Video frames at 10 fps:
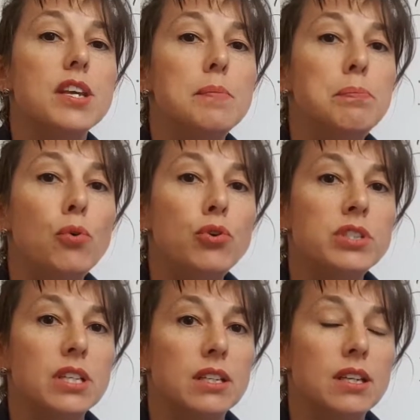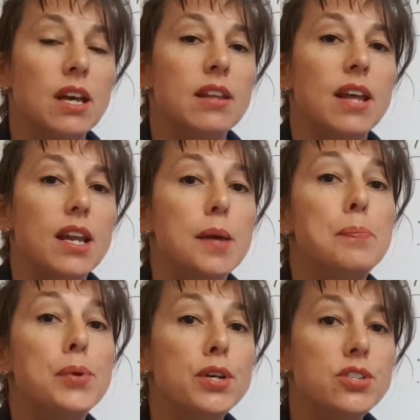important that a
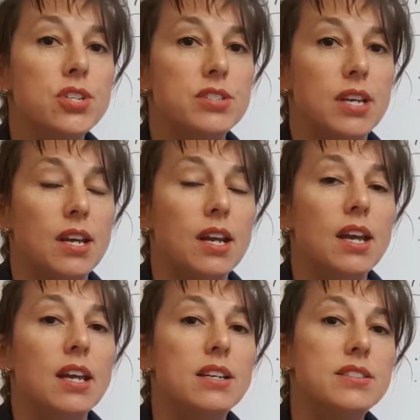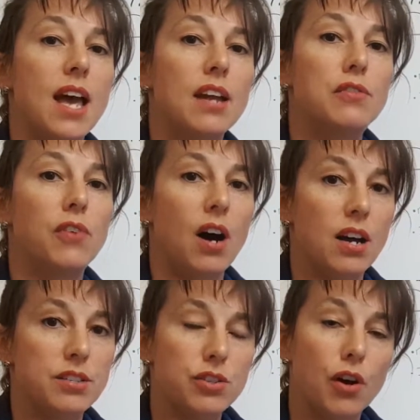purchaser is
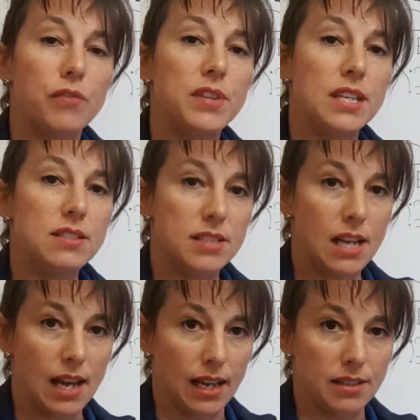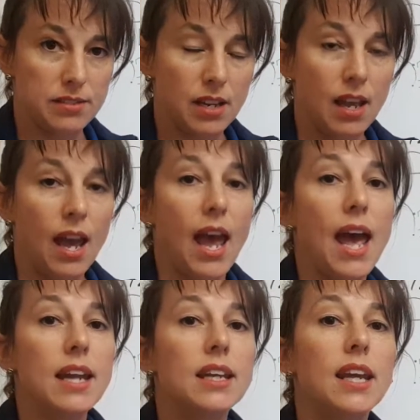advised of these delays
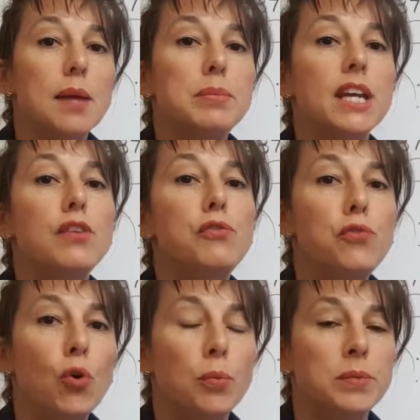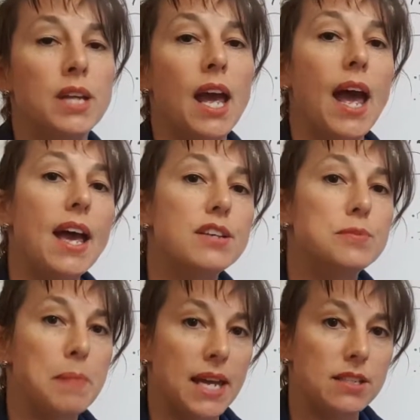and kept informed as
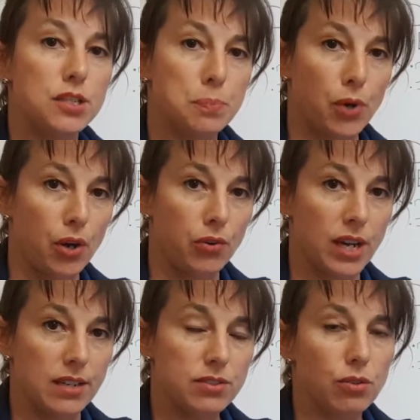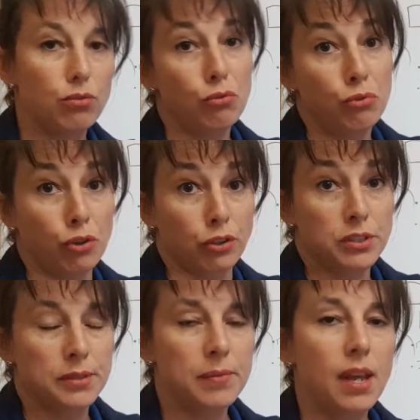matters progress, or not,
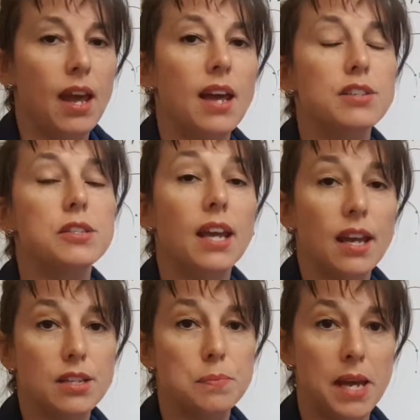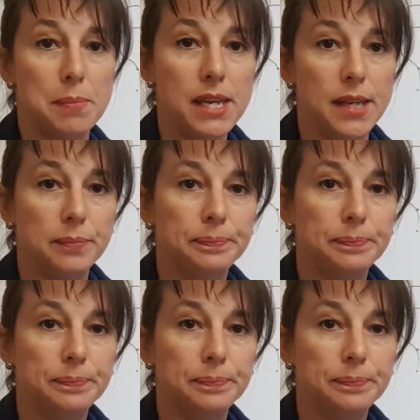as the case may be.